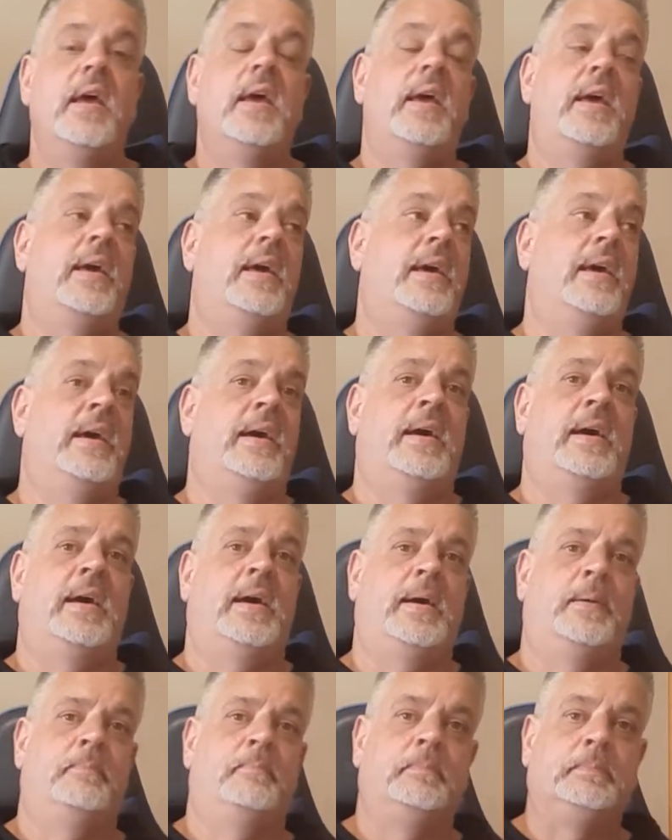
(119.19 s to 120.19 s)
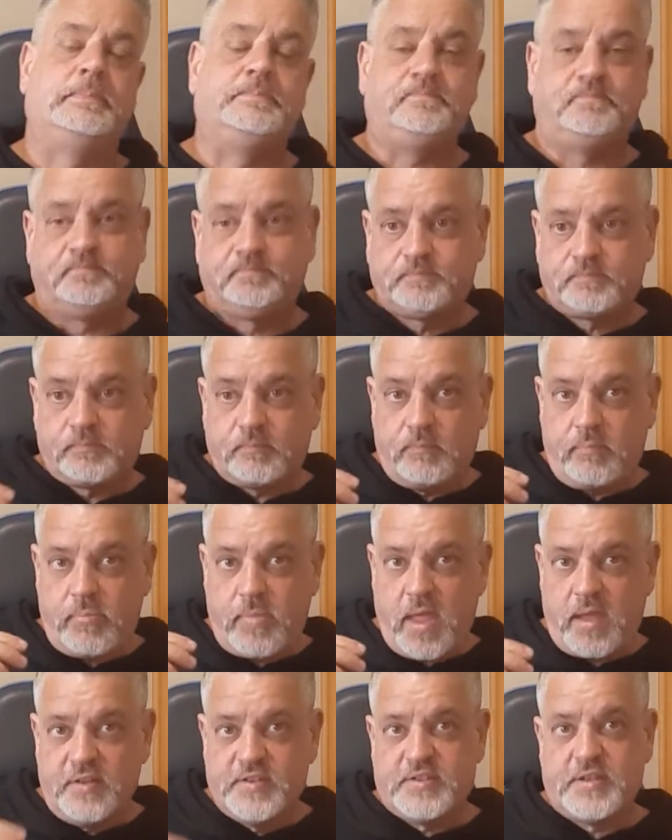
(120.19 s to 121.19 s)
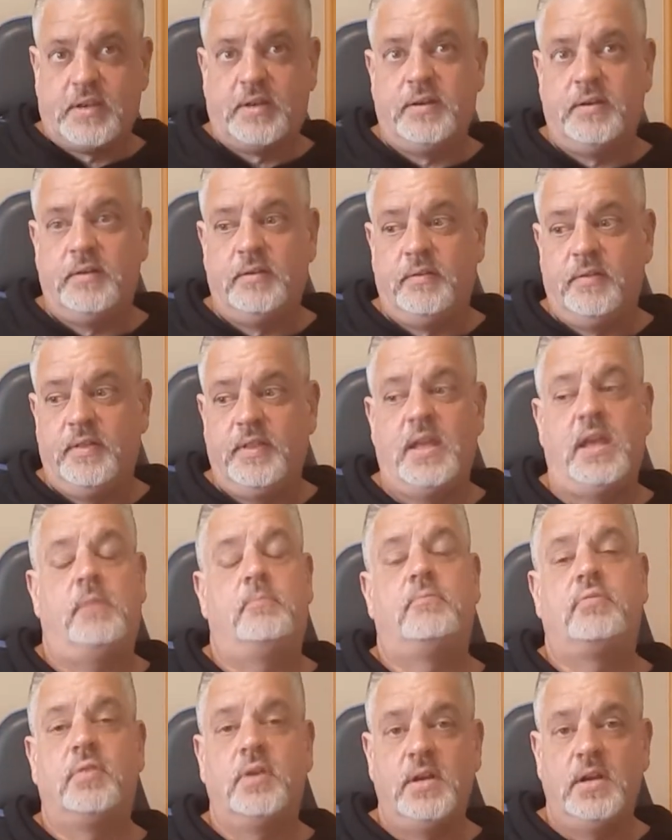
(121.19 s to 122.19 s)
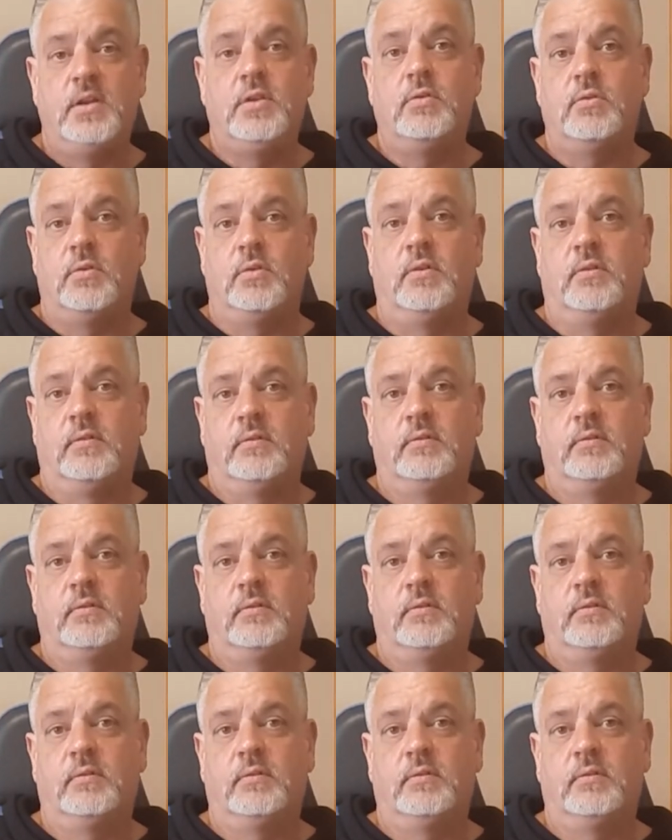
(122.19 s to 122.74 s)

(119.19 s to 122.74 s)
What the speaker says: home. So they're pretty good.